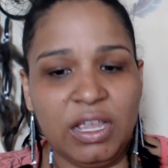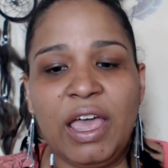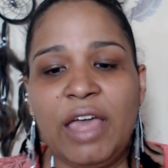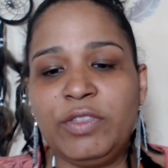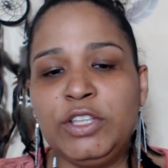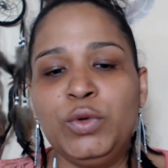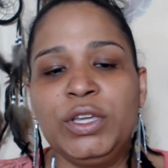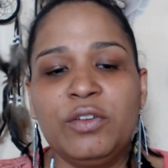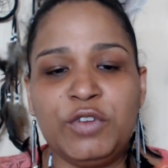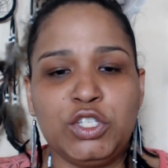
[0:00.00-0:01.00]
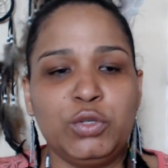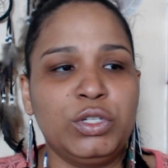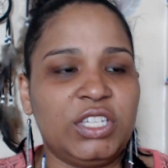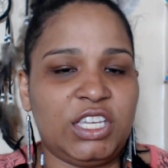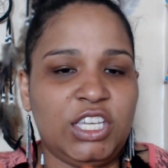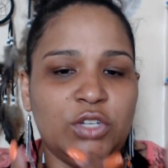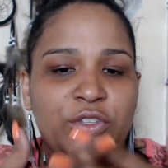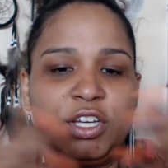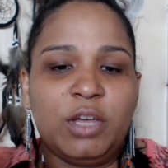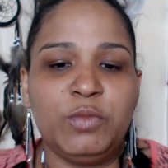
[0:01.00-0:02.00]
and they're doing a ritual to heal the
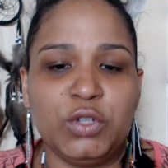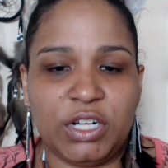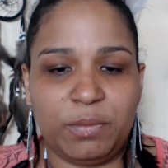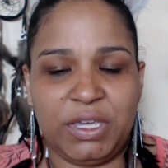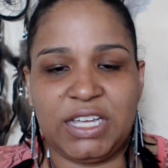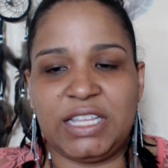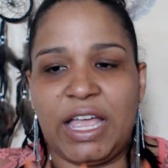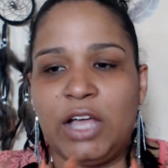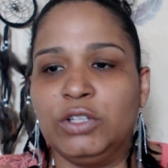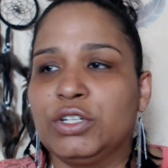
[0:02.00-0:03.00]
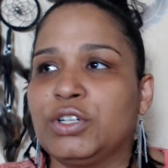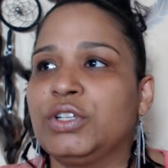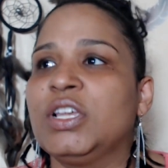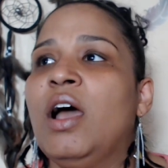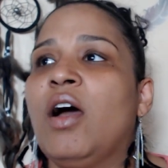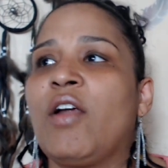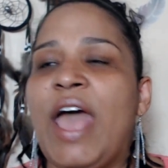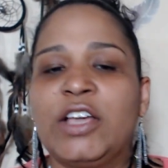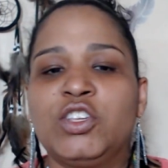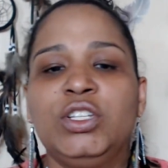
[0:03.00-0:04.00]
community because the elders are
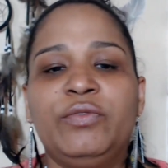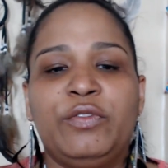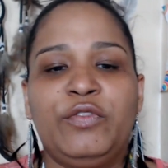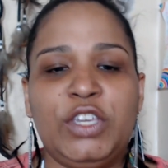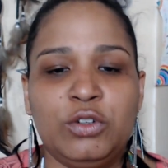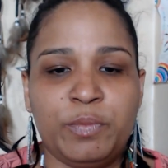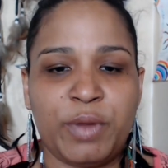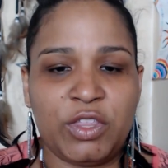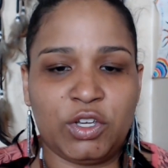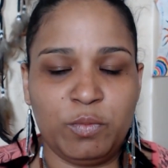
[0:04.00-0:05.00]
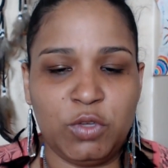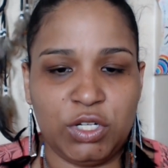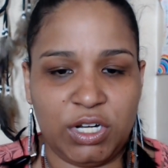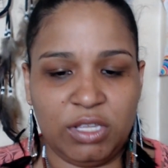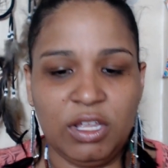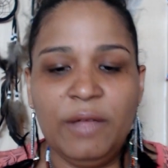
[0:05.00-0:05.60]
actually revealed by the community.